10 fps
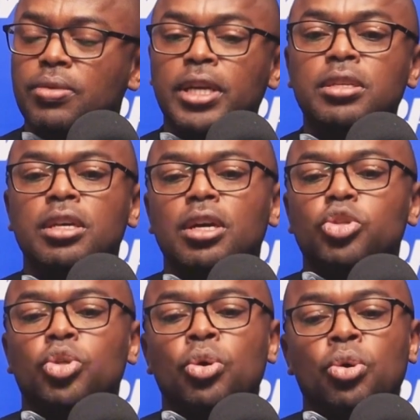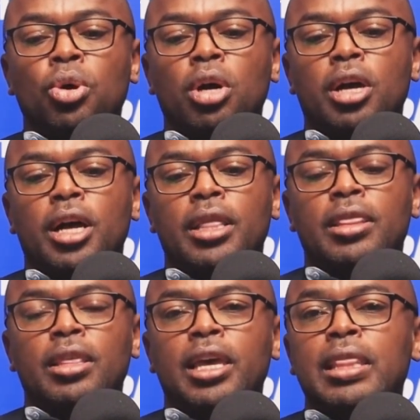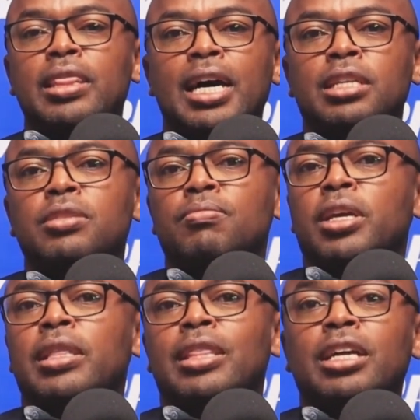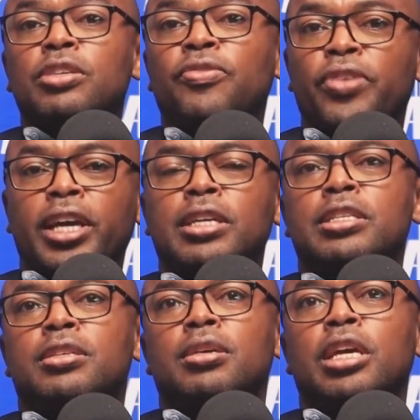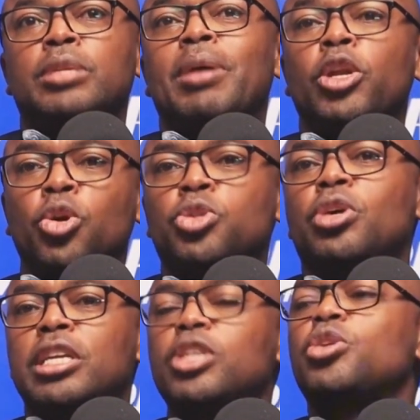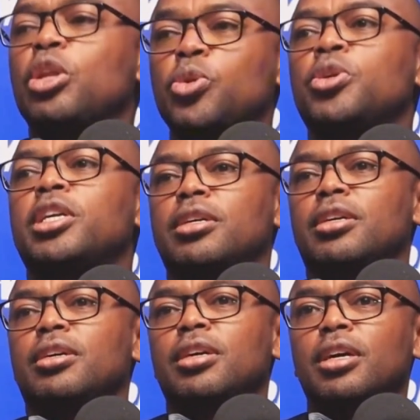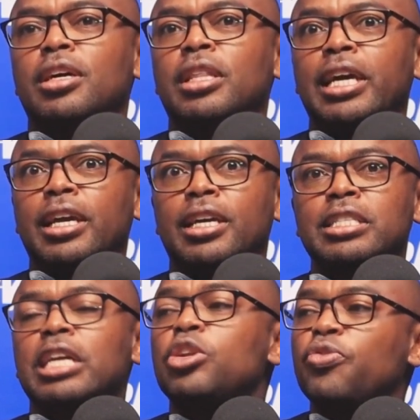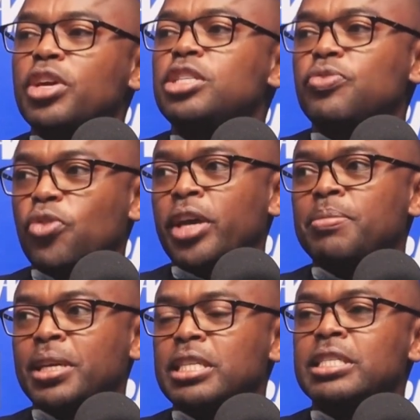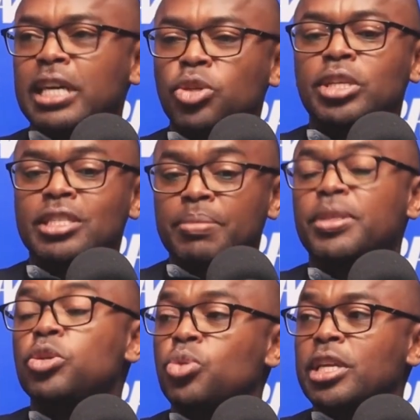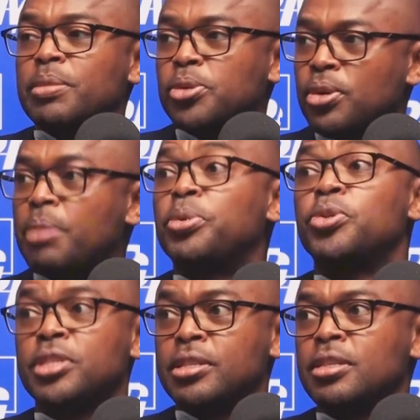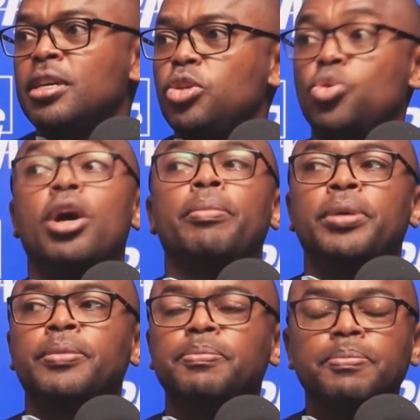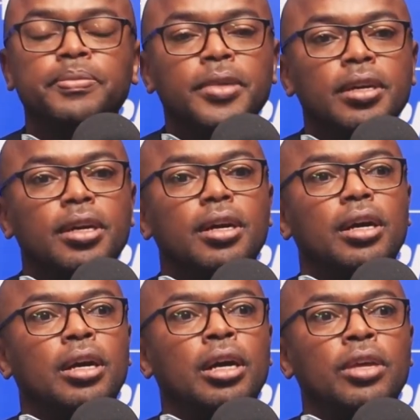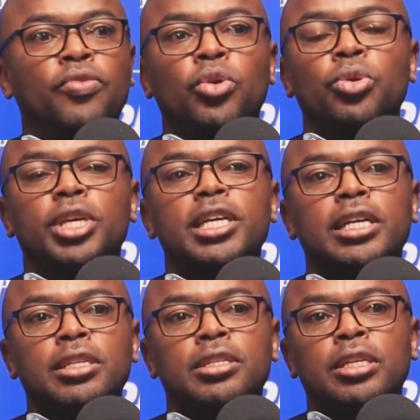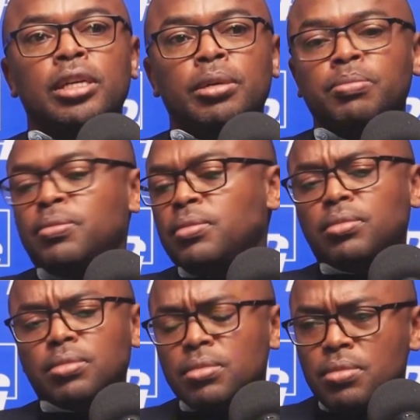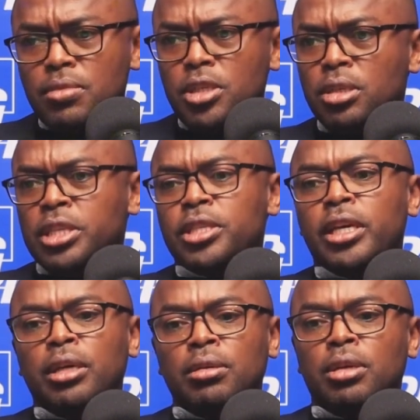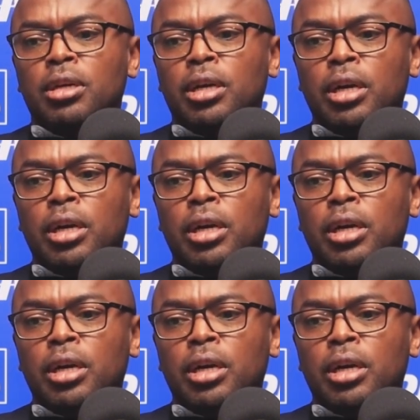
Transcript: right? So in that effect, it might not traditionally look like it's an innovative way, but it's actually something to enable a process to happen. If you're looking at, let's say,